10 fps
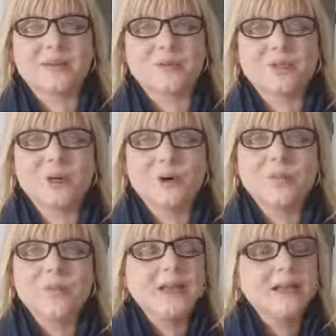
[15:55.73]
So
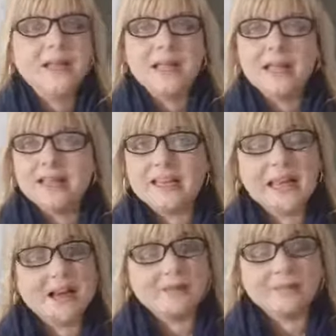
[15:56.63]

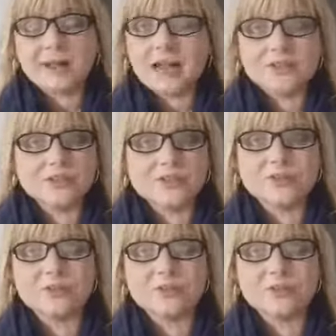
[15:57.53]
yeah, I just